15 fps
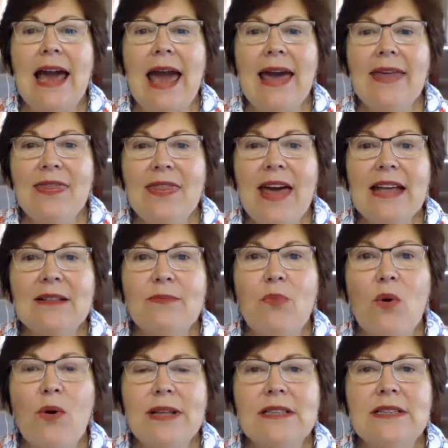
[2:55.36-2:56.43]
at that
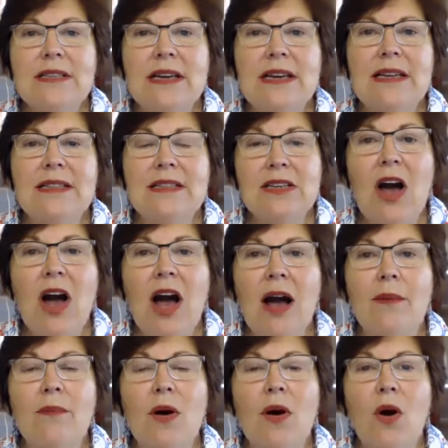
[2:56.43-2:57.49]
point in
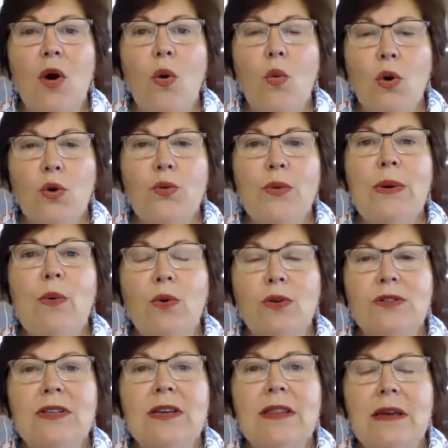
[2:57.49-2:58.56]
time, what we're
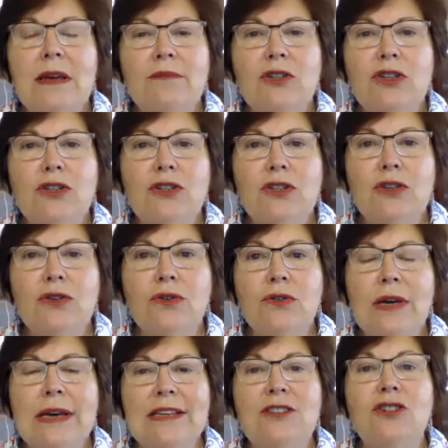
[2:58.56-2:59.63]
wanting them to do
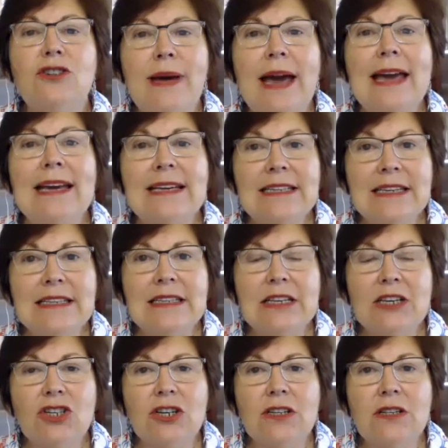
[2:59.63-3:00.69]
is to make a
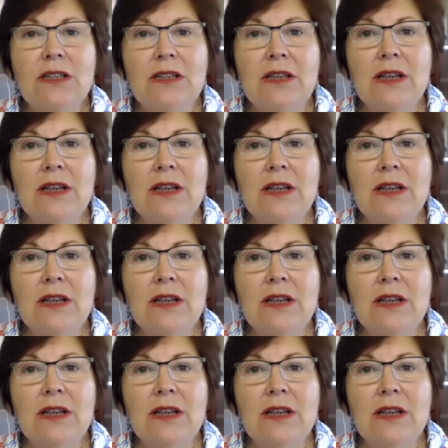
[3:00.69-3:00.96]
decision